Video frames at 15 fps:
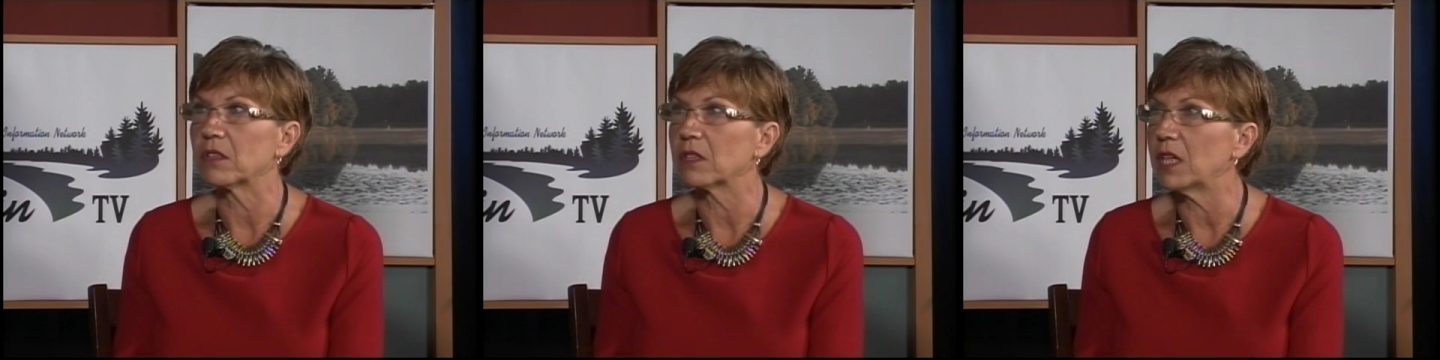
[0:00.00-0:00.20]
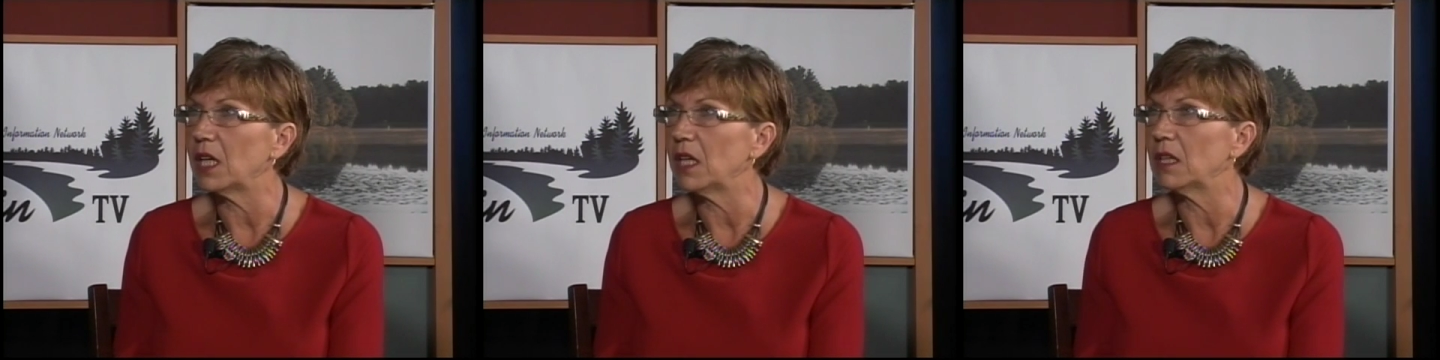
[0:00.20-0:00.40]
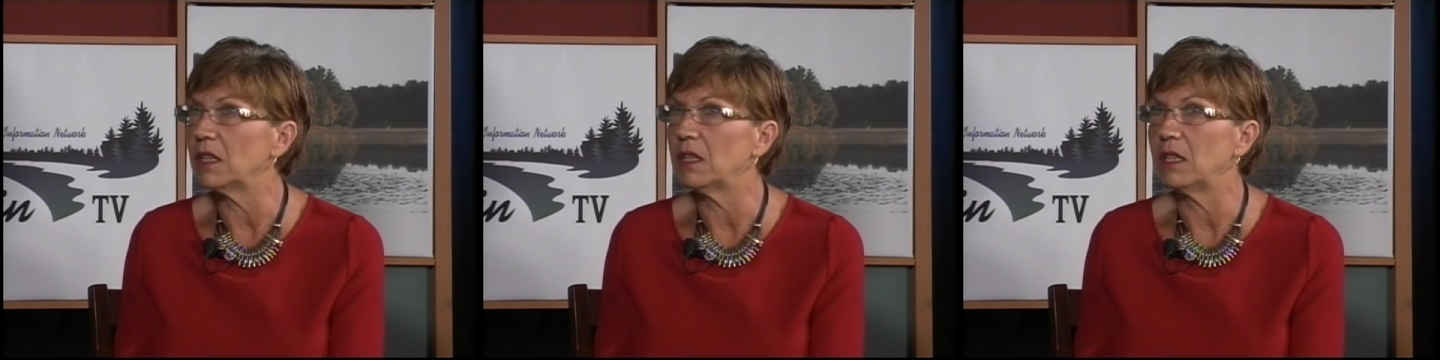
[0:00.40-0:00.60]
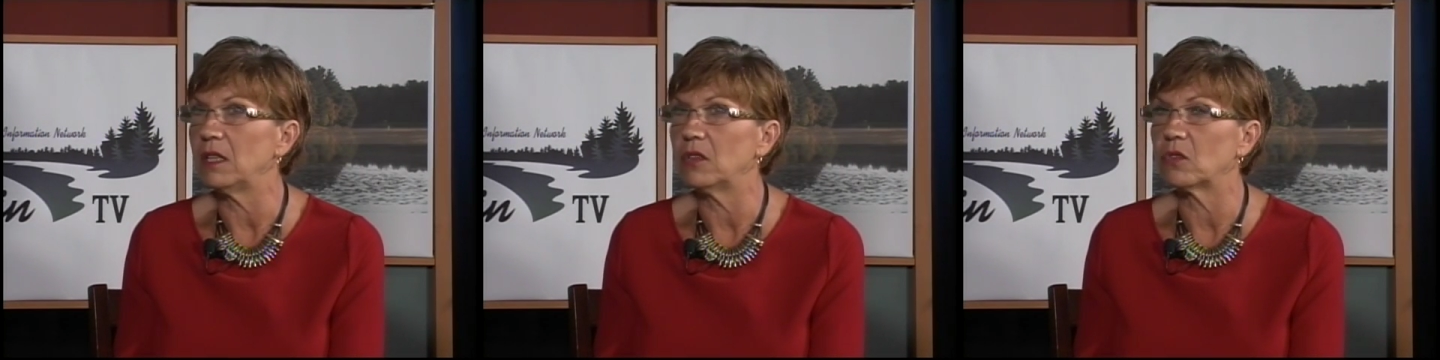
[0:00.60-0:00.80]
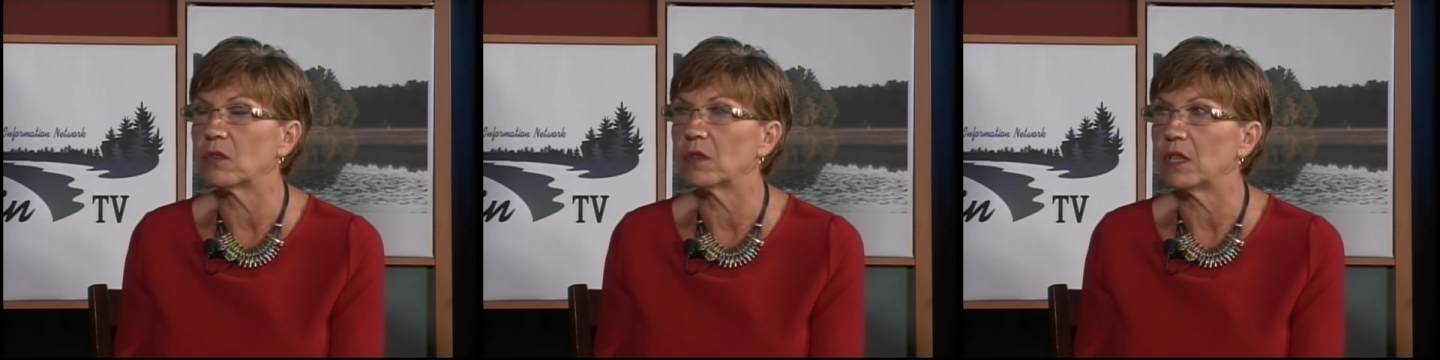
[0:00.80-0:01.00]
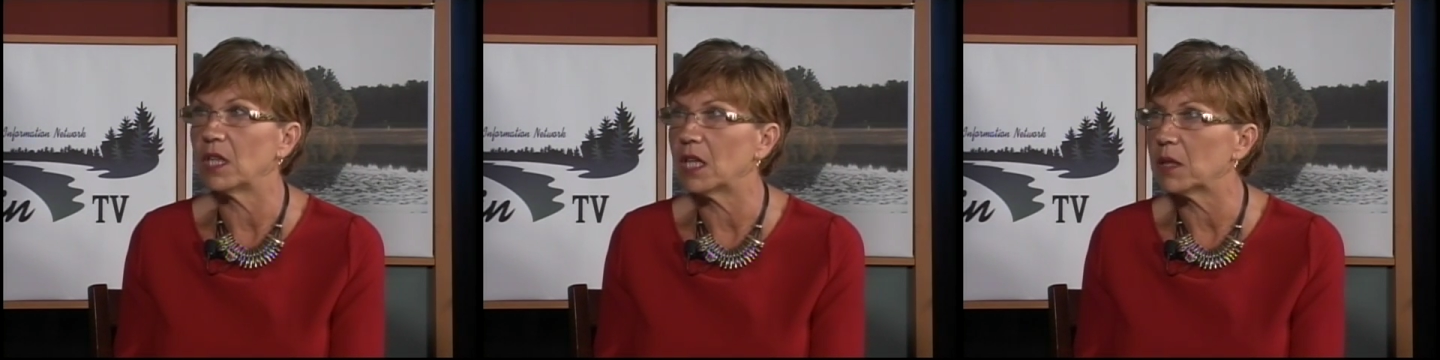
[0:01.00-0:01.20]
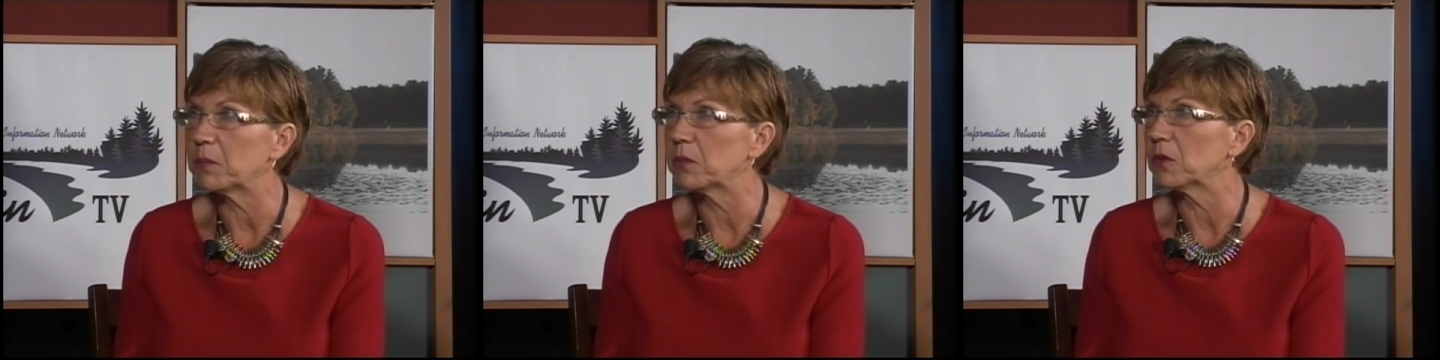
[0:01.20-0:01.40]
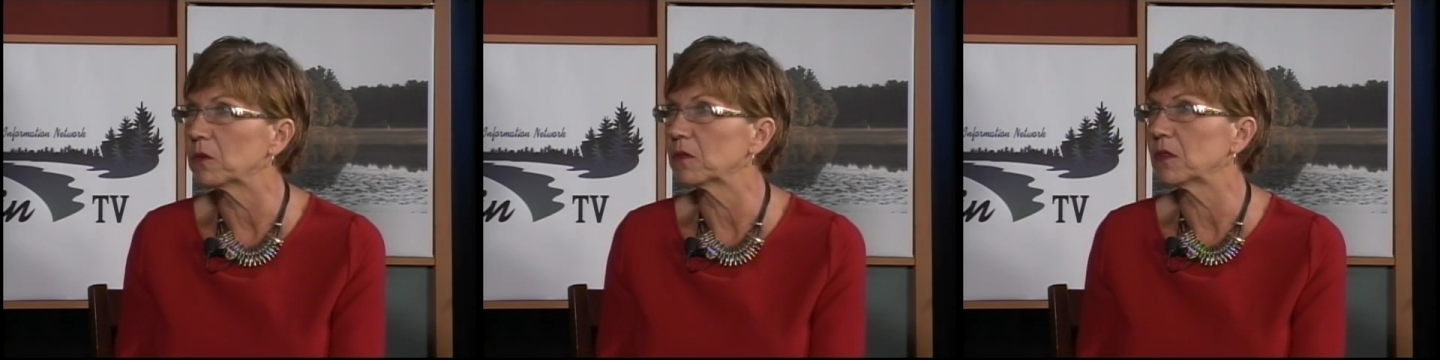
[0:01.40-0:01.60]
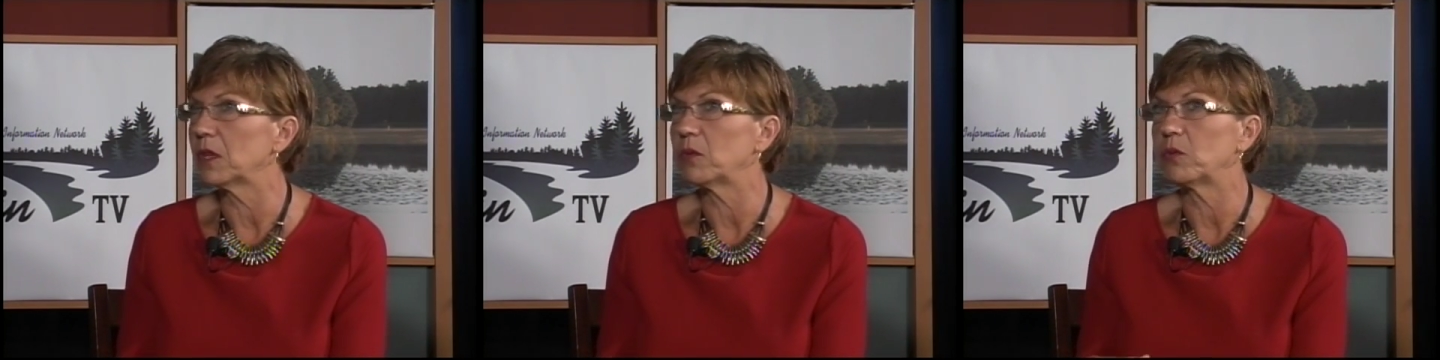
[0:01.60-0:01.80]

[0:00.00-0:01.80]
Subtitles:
candy or the apples they